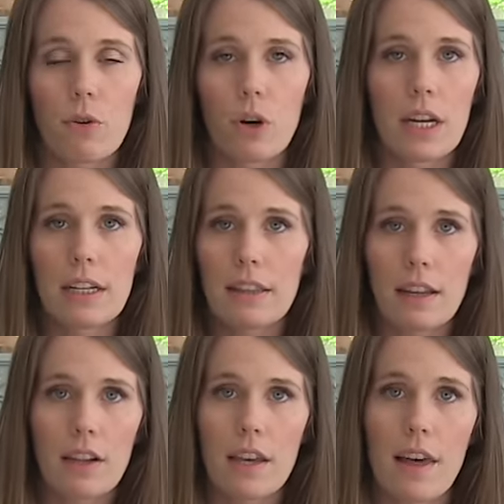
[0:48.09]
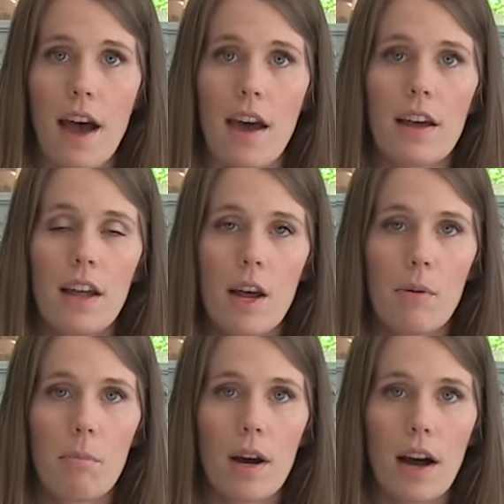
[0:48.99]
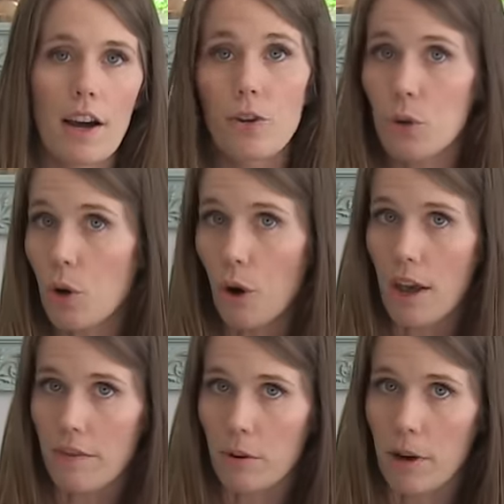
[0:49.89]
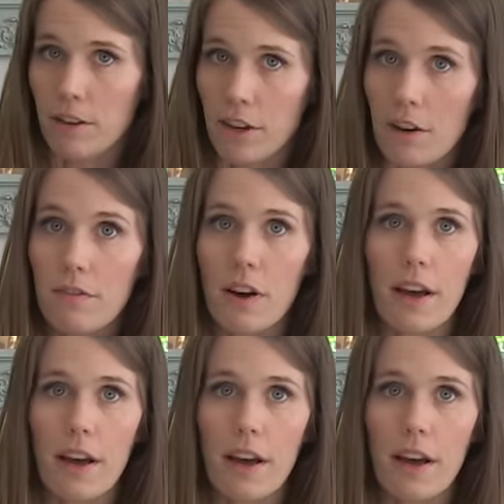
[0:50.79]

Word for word: or anything like that, but I do all right for myself.